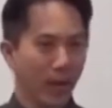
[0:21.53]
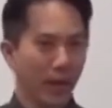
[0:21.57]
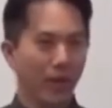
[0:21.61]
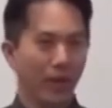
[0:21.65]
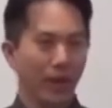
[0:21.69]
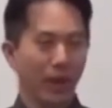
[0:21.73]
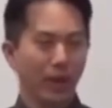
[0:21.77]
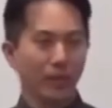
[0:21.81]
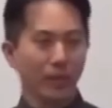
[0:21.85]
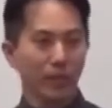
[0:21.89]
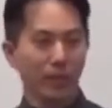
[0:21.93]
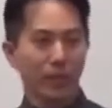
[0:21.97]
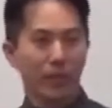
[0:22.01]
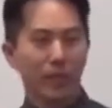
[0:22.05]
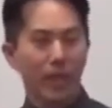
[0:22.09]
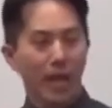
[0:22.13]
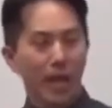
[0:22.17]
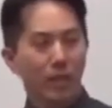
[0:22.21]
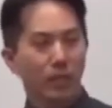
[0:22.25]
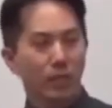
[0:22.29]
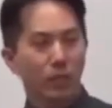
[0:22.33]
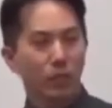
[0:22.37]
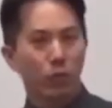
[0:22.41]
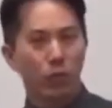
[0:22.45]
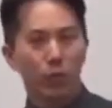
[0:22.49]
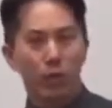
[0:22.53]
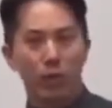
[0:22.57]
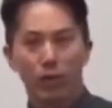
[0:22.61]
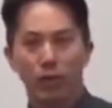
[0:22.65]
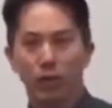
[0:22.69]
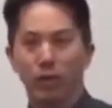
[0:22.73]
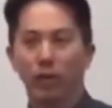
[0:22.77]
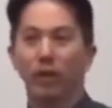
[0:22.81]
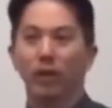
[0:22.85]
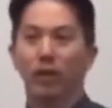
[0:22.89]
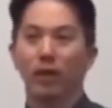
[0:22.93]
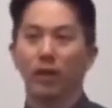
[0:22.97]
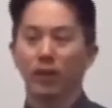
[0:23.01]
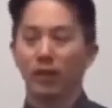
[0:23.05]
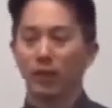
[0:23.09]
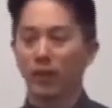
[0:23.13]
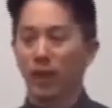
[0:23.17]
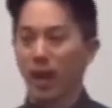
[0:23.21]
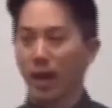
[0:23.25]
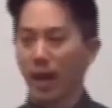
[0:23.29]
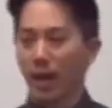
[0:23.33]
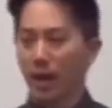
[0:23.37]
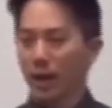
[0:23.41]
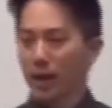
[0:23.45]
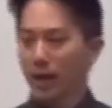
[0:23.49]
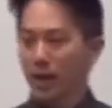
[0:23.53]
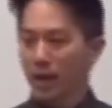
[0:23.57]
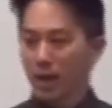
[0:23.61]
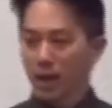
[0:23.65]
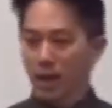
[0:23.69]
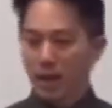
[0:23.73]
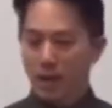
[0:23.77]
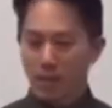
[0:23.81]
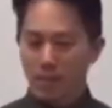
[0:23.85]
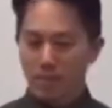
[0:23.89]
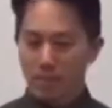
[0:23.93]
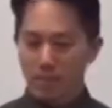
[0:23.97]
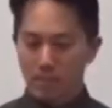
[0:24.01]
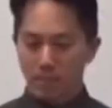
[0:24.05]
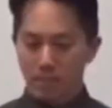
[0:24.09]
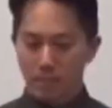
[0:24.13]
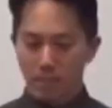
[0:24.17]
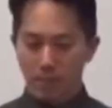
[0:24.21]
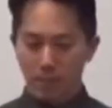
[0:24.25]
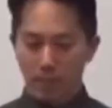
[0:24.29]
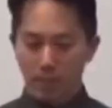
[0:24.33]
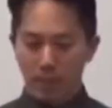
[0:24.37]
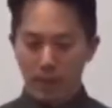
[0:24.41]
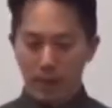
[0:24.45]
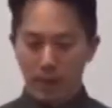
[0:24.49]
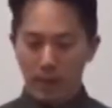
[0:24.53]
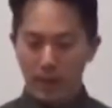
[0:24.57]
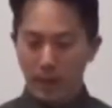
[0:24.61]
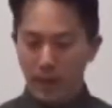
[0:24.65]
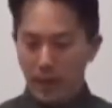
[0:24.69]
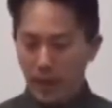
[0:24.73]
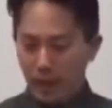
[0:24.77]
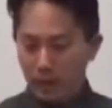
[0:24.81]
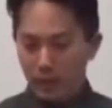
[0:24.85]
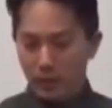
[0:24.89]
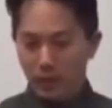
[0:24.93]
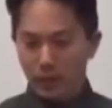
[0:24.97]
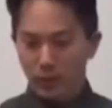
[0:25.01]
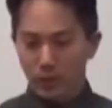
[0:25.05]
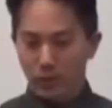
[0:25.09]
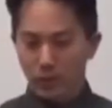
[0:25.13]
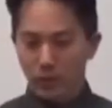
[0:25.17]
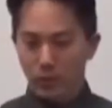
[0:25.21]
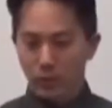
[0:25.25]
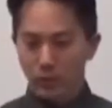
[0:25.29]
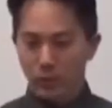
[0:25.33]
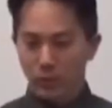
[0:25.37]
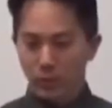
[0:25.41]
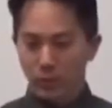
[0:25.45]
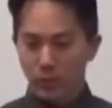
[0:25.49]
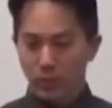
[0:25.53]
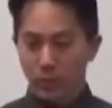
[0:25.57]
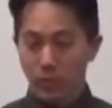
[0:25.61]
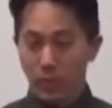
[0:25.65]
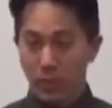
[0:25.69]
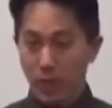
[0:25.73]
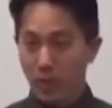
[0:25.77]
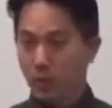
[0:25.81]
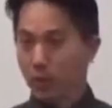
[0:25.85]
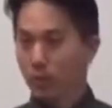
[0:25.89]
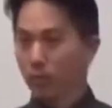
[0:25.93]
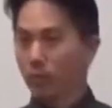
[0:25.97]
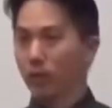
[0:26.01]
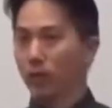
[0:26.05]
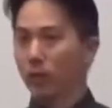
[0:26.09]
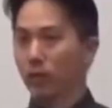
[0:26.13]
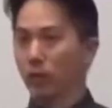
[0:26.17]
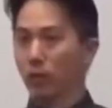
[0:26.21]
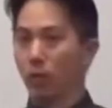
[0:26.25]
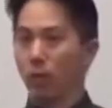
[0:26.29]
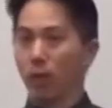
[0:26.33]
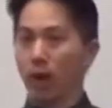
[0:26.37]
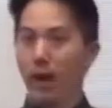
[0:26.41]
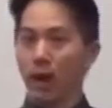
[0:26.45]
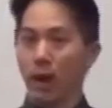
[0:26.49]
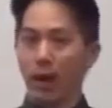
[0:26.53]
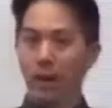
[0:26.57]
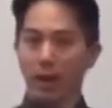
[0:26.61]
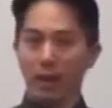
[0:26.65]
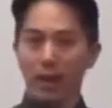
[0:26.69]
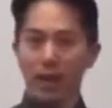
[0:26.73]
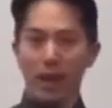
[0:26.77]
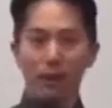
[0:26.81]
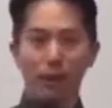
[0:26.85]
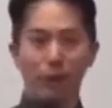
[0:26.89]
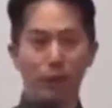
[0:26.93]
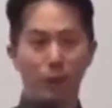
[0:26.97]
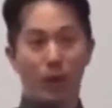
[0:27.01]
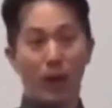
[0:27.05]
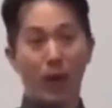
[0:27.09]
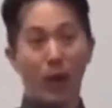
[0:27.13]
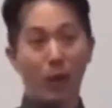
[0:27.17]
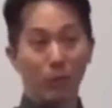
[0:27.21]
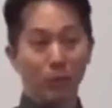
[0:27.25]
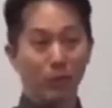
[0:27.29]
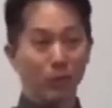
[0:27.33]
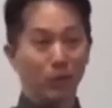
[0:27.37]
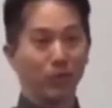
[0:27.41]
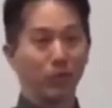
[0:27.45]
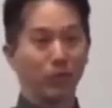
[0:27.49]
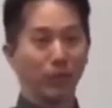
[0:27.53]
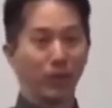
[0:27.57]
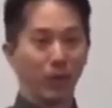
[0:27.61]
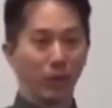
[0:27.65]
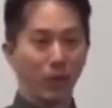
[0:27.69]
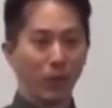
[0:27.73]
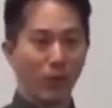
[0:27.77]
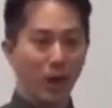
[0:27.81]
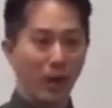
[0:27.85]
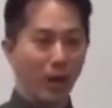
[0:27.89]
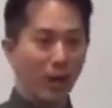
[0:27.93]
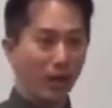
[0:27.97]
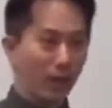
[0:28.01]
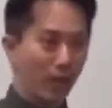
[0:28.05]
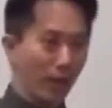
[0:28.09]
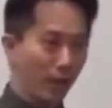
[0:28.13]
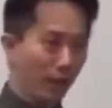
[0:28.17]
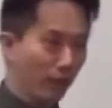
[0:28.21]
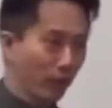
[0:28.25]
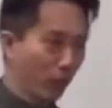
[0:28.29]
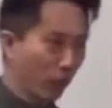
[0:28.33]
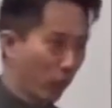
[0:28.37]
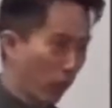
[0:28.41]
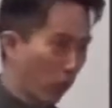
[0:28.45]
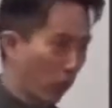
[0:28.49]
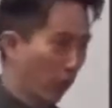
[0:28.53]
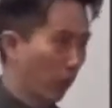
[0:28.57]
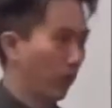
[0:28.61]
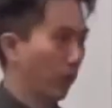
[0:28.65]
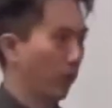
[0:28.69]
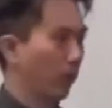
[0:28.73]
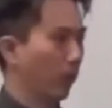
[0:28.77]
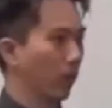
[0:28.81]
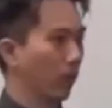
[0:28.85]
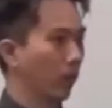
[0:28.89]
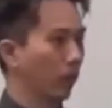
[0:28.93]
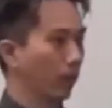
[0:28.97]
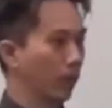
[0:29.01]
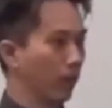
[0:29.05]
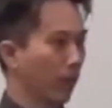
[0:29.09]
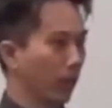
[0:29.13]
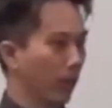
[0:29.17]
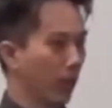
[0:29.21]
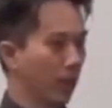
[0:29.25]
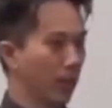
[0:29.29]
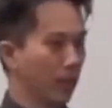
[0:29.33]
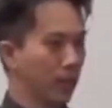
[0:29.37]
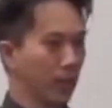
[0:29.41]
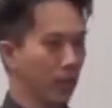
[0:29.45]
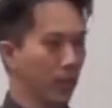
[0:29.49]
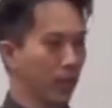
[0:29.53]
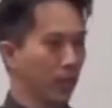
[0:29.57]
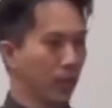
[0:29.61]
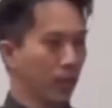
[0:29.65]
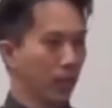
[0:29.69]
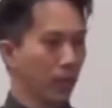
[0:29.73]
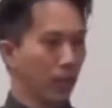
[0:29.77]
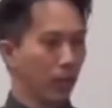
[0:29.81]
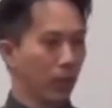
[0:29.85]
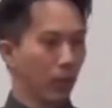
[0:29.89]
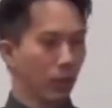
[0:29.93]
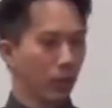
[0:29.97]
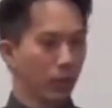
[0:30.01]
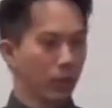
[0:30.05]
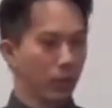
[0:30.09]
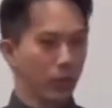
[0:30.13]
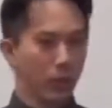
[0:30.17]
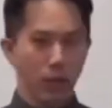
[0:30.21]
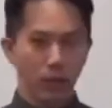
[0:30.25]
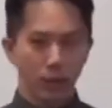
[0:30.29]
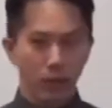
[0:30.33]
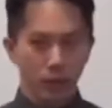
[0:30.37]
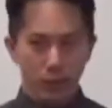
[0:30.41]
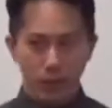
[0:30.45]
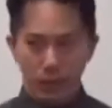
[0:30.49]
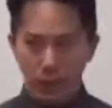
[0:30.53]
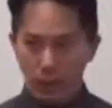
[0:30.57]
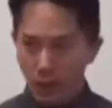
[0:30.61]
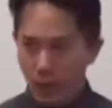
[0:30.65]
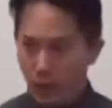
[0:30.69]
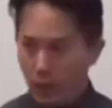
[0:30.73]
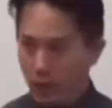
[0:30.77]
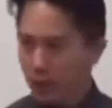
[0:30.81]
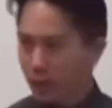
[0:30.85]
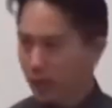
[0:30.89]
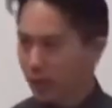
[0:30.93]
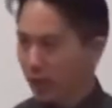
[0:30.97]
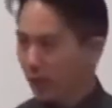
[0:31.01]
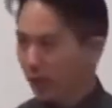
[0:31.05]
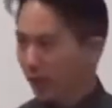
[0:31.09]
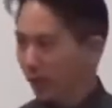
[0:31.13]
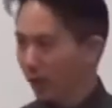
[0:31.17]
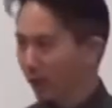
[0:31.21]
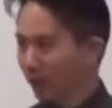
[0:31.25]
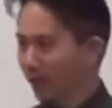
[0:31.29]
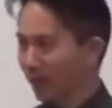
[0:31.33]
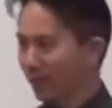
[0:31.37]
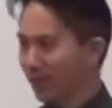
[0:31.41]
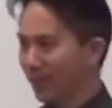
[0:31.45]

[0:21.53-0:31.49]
And that's one of the things that I guess was the major reason why I left what I was doing, why I left the corporate world, because there was no inspiration there.